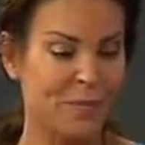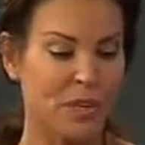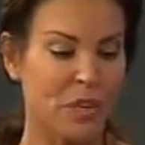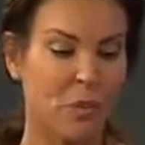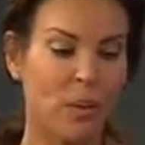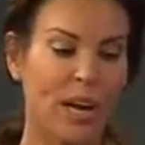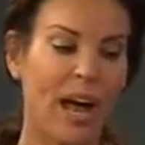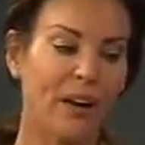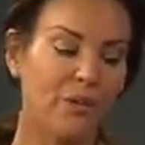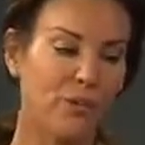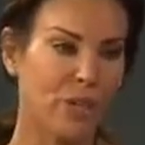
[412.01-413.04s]
What
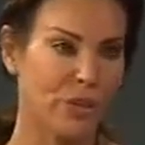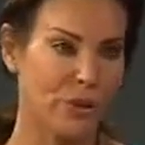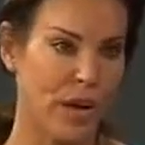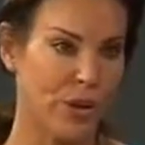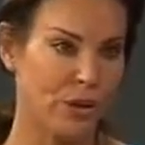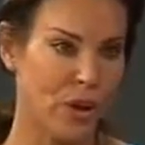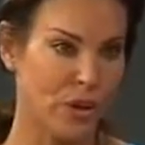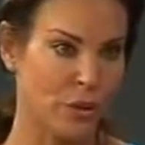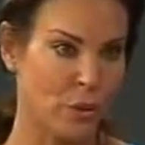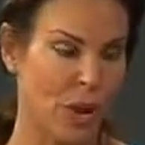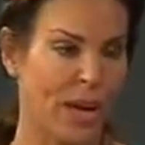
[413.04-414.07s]
I figured out along
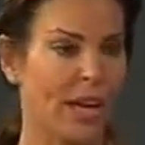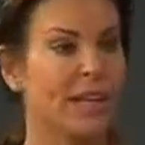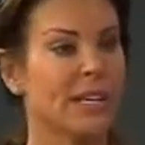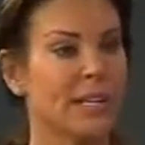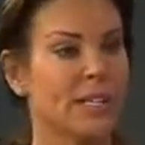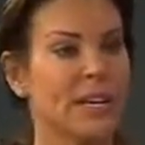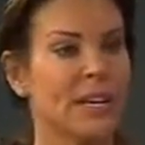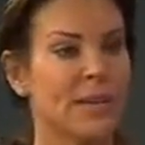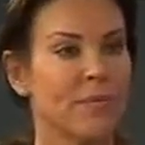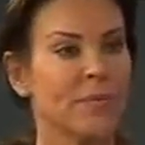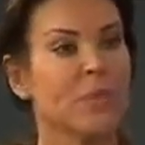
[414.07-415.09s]
the way is
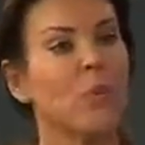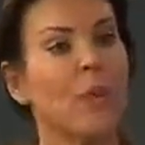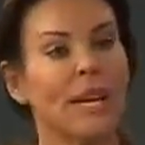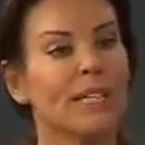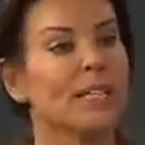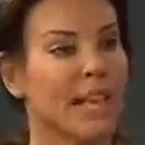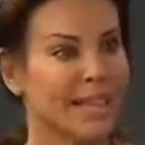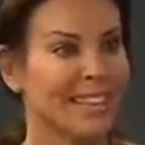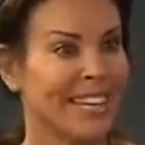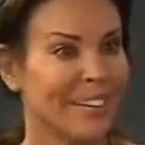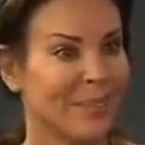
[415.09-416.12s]
the way to stay
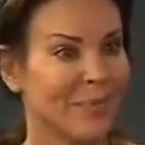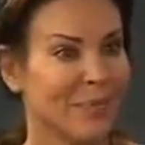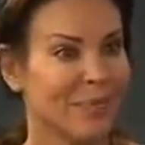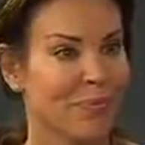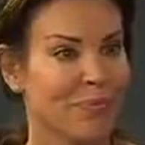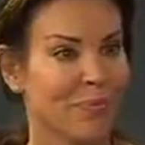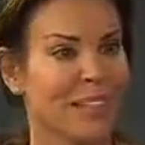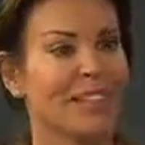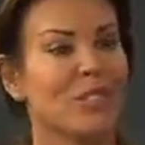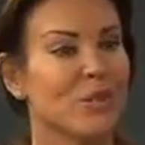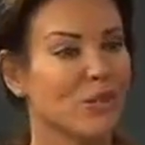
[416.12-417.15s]
lean
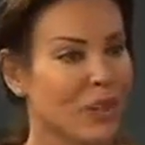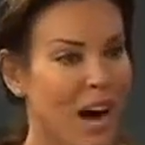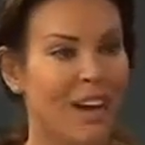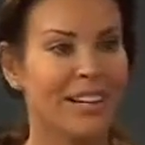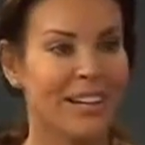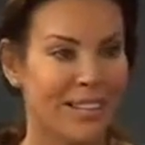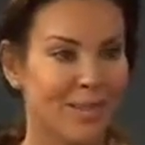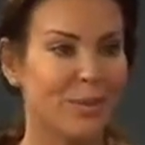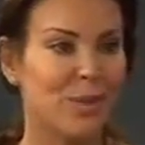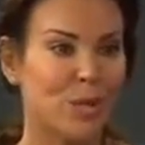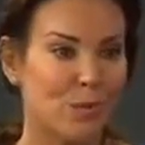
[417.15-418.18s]
is you've got to eat
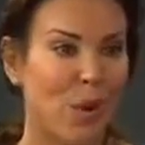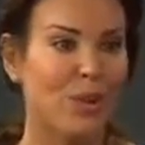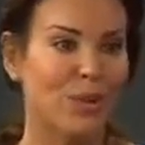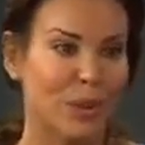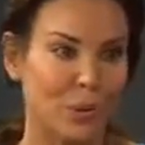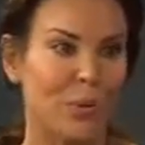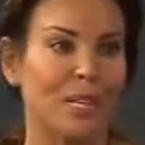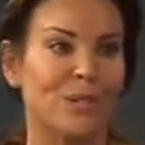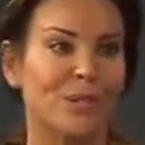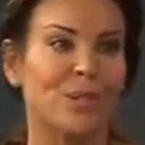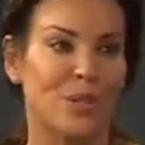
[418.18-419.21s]
the small little
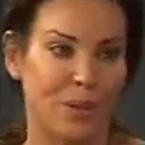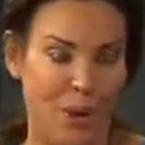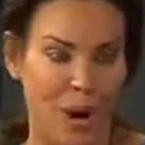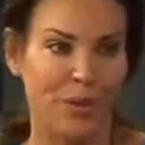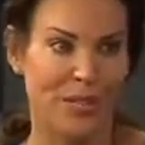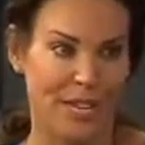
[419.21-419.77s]
meals throughout the